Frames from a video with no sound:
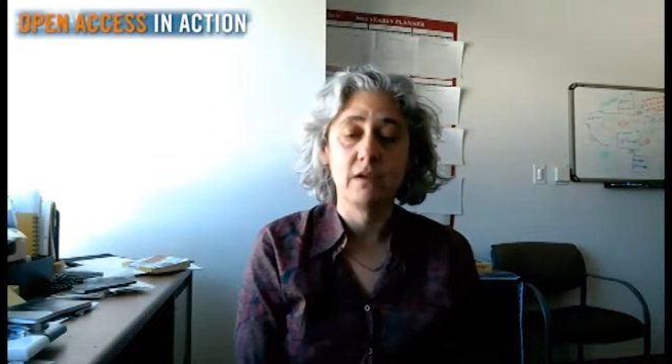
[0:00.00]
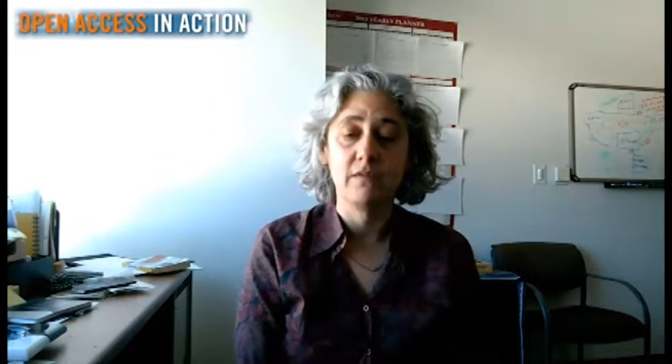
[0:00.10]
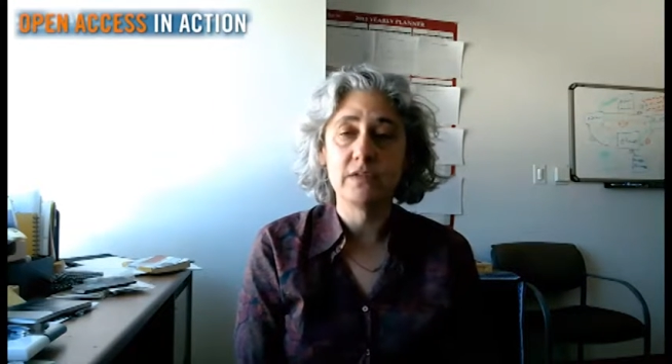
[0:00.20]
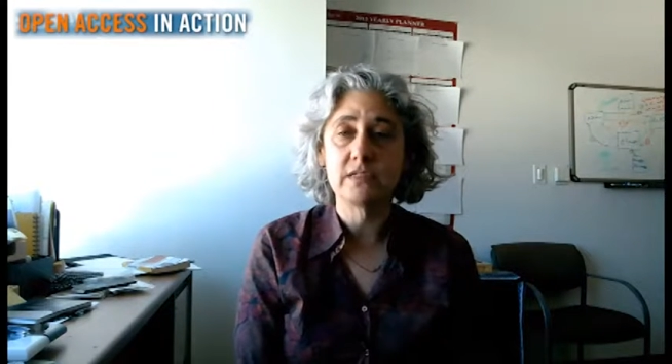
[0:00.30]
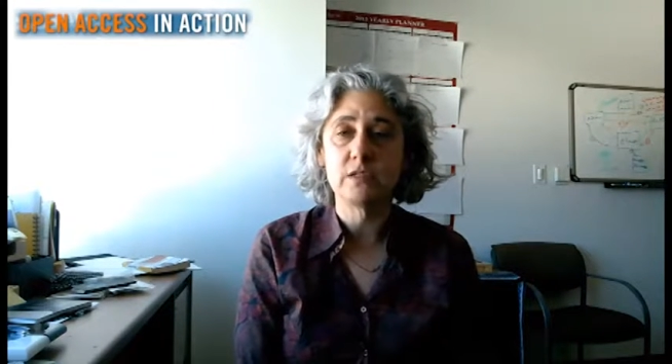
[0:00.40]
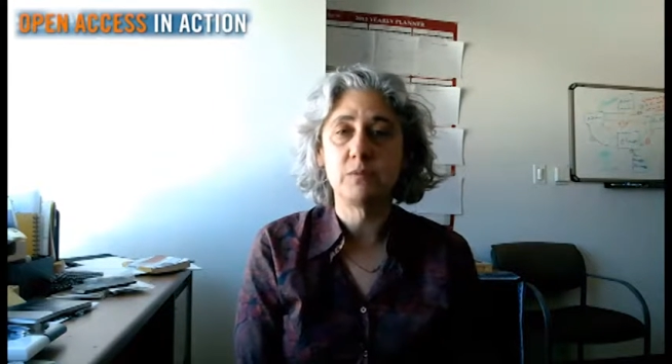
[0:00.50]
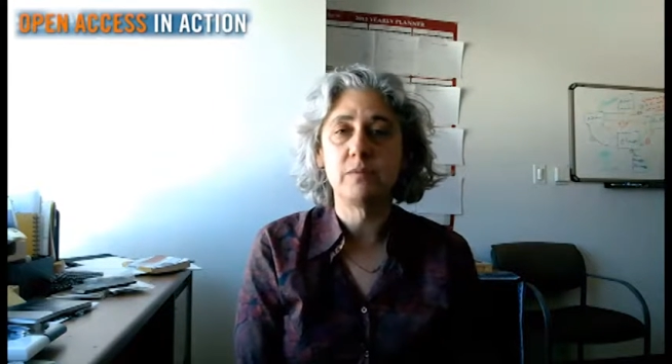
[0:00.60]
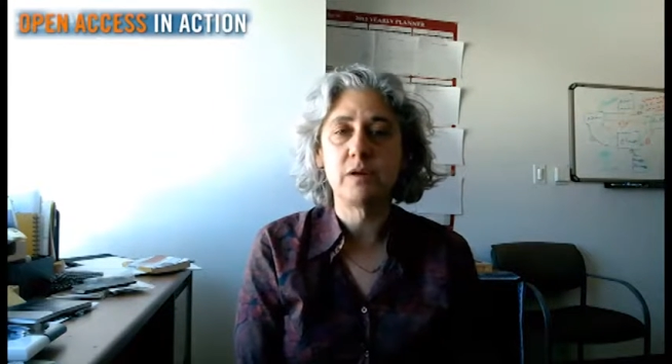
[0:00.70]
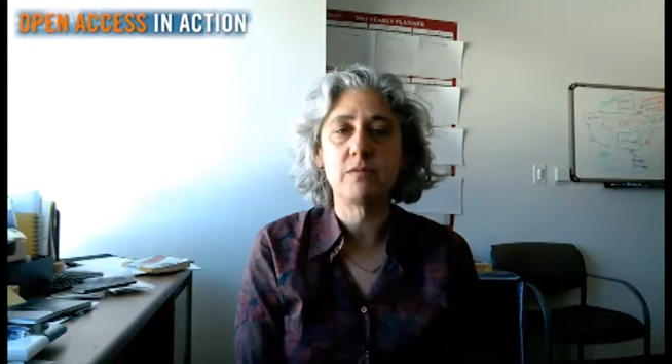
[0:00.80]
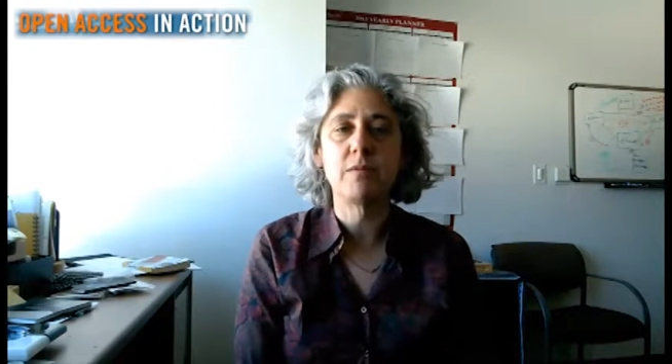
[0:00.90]
physics
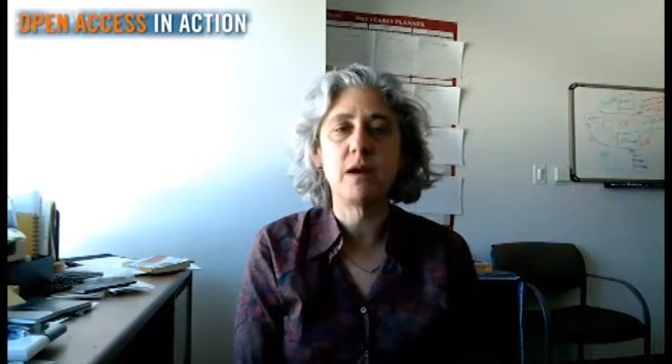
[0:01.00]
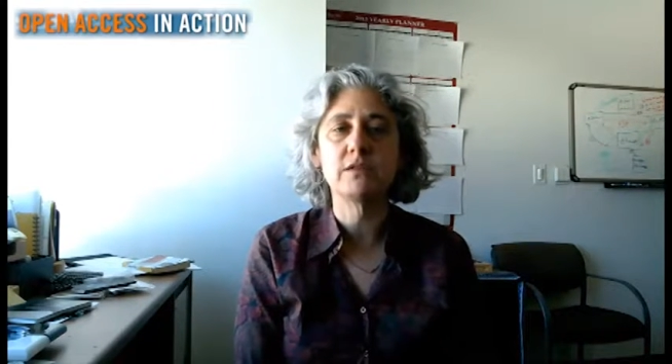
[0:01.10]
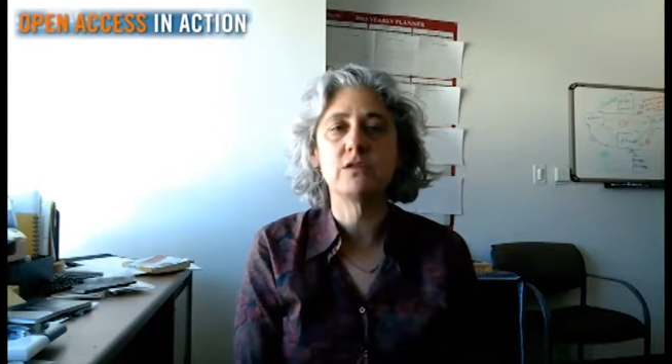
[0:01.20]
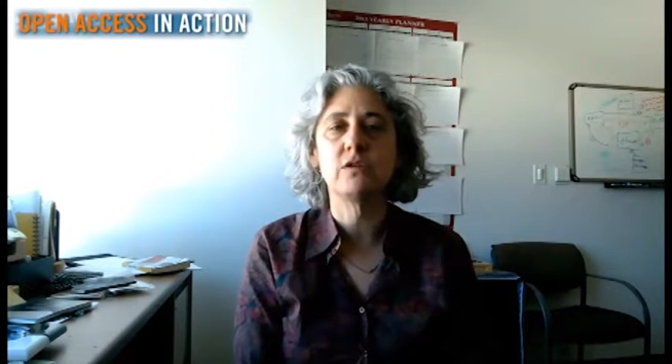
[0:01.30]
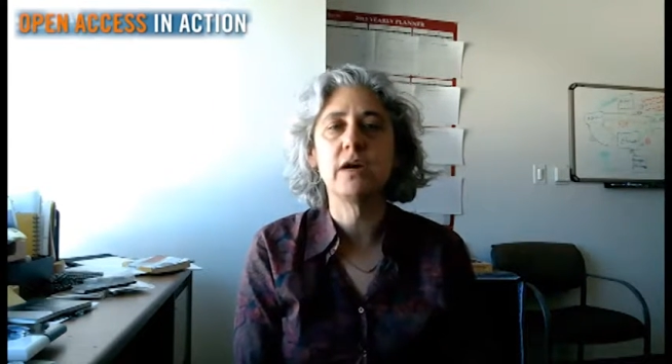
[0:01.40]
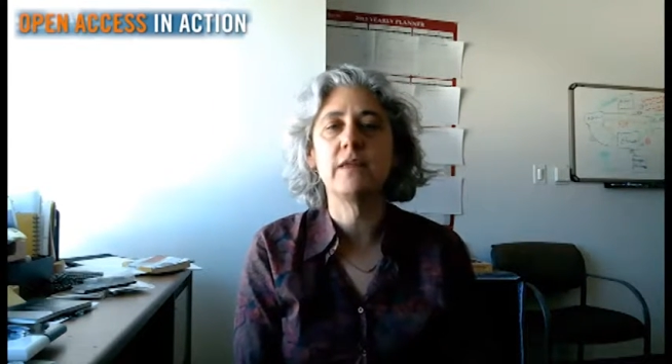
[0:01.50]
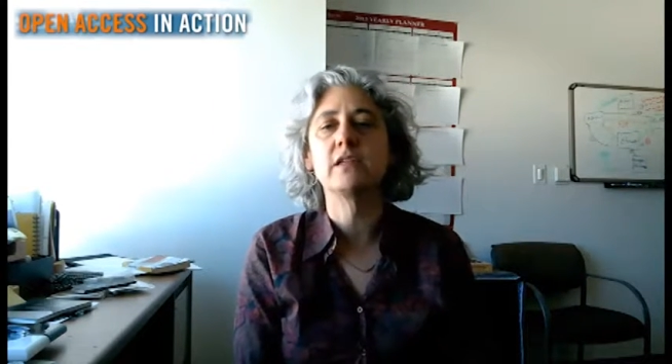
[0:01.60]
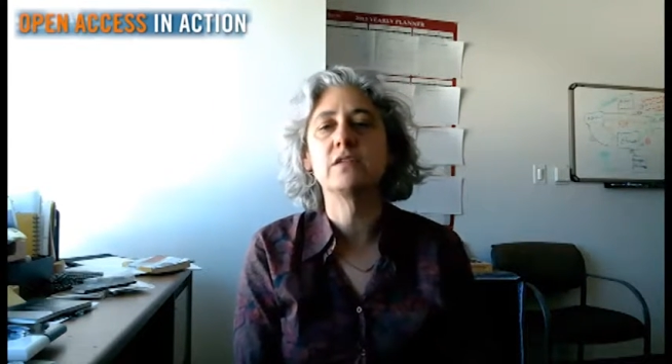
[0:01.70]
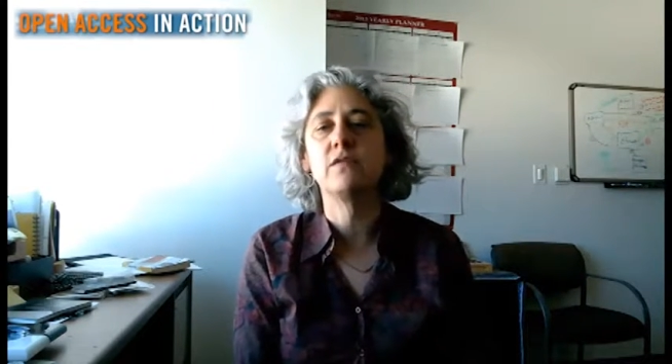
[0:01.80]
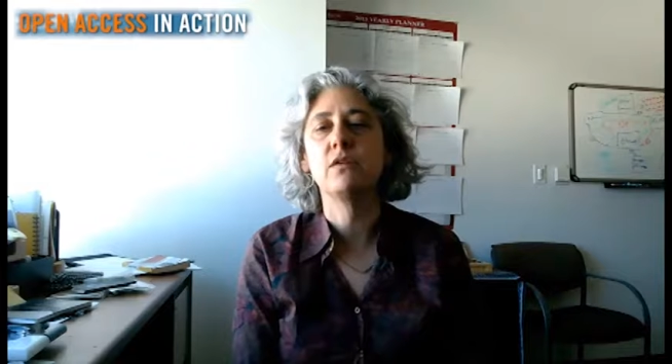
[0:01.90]
preprint repository, and
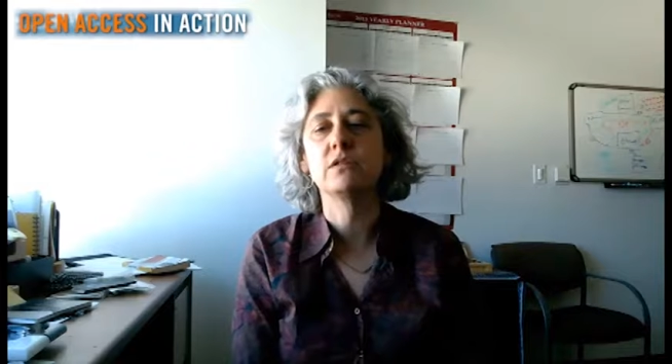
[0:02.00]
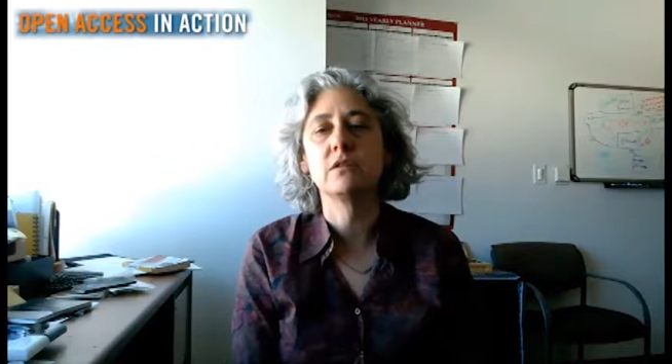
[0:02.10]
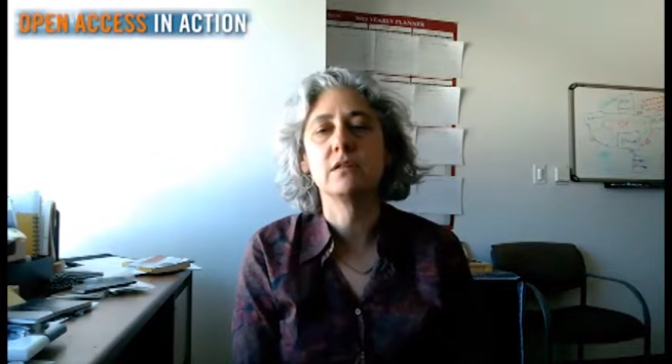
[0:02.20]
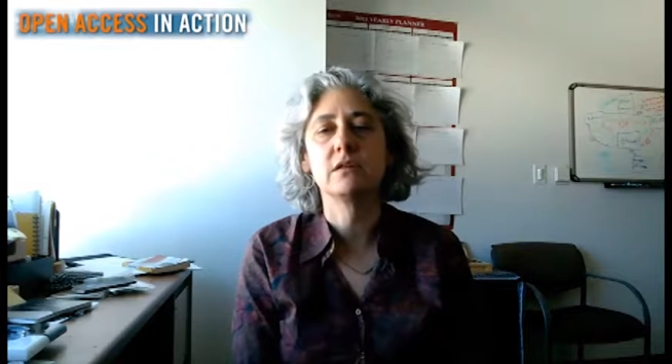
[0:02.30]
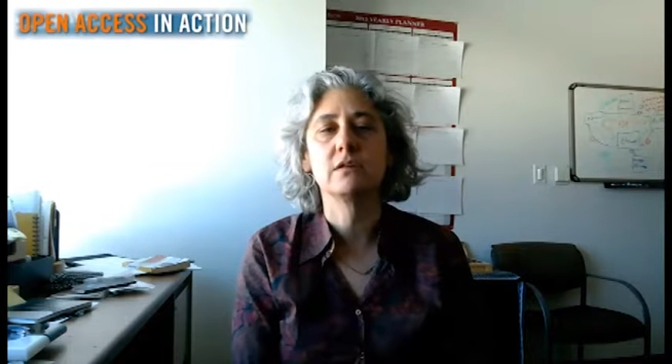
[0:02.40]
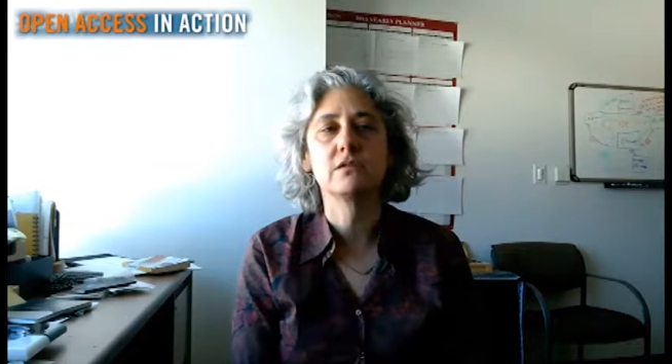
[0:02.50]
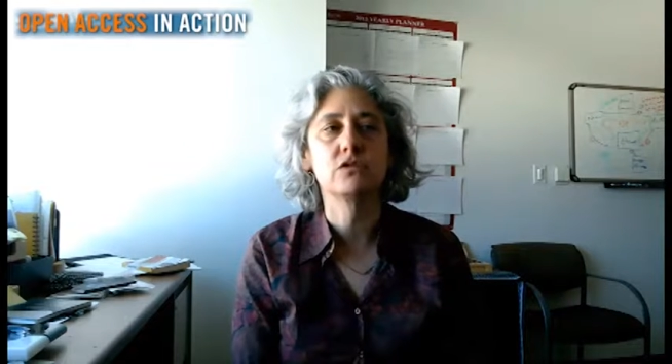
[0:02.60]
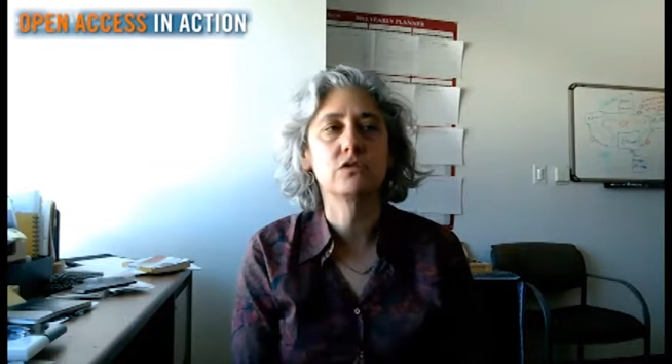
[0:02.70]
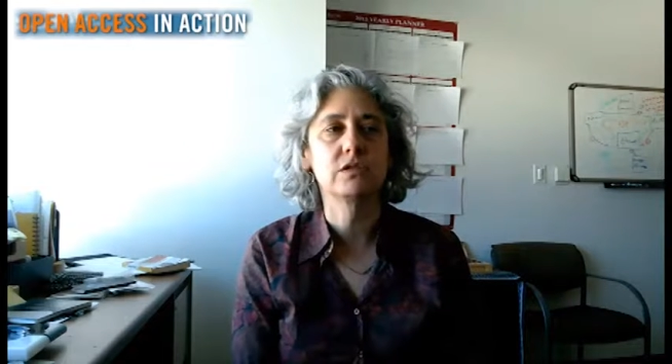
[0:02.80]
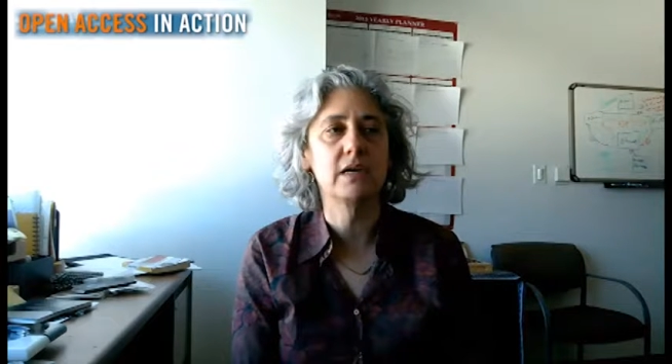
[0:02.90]
that's focused on the
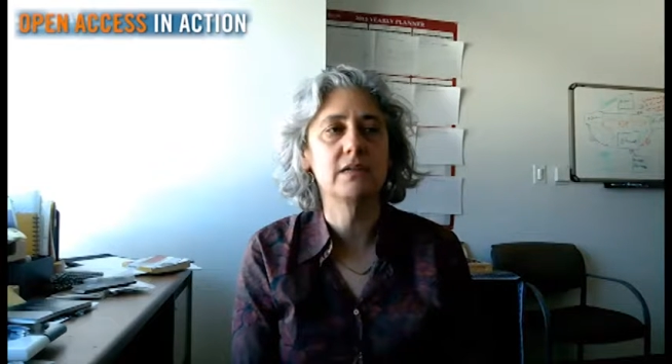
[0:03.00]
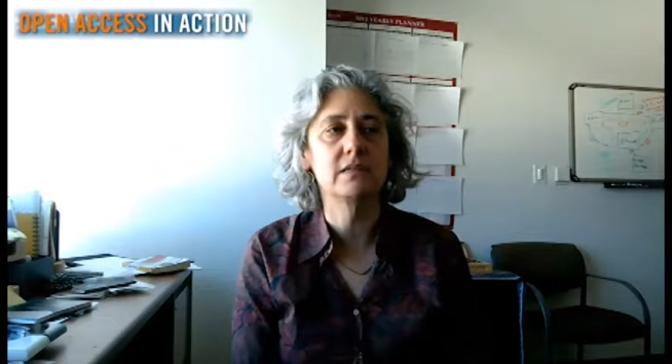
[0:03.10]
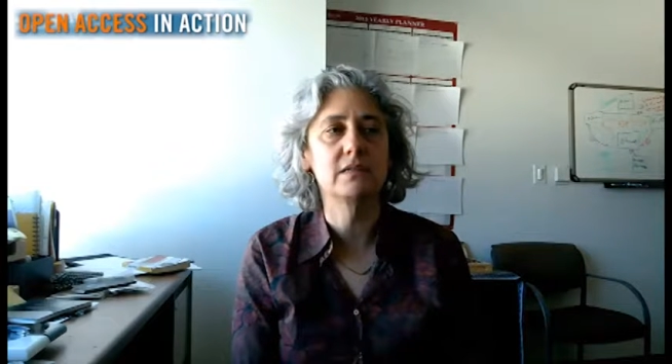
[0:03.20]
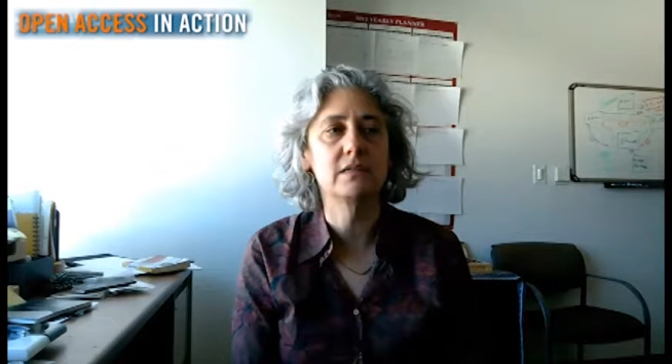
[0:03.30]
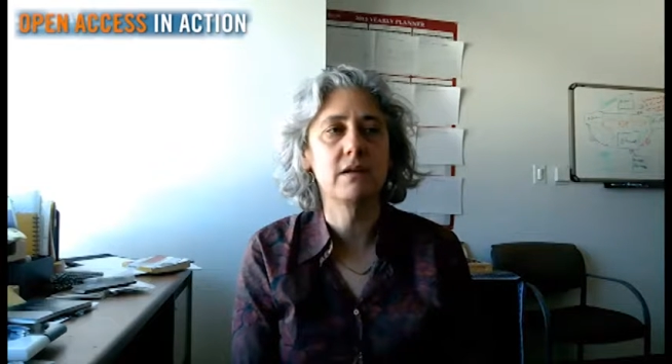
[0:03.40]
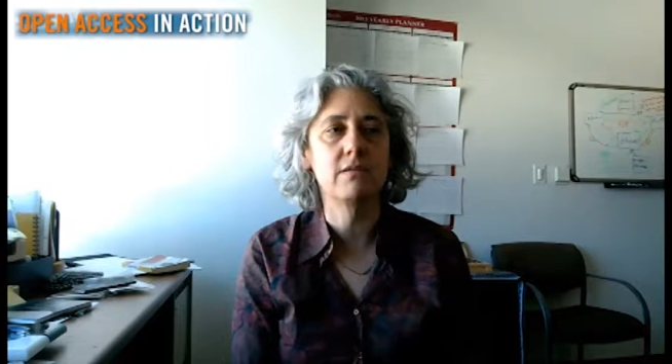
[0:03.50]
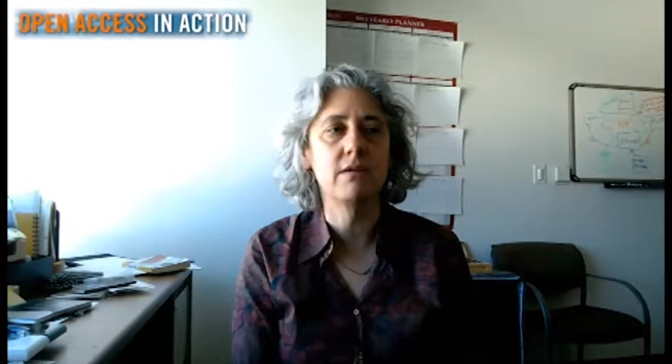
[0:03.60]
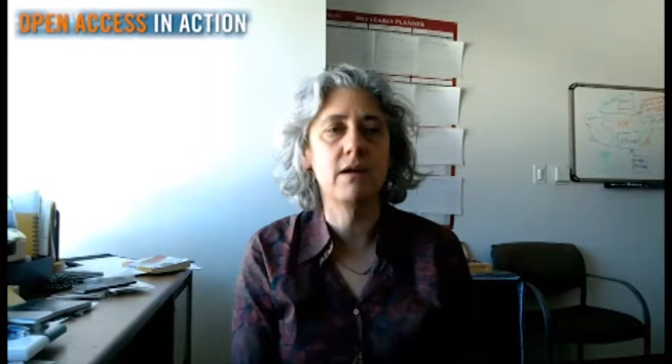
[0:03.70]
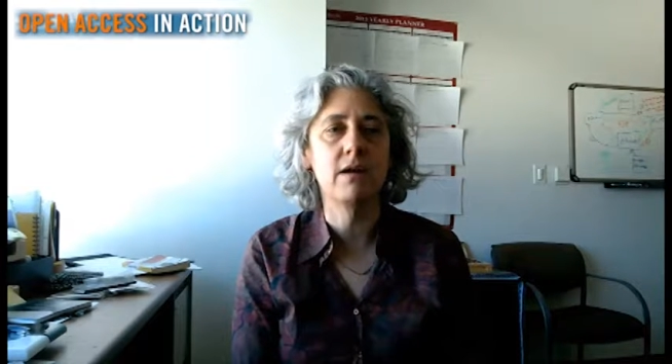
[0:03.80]
social sciences now.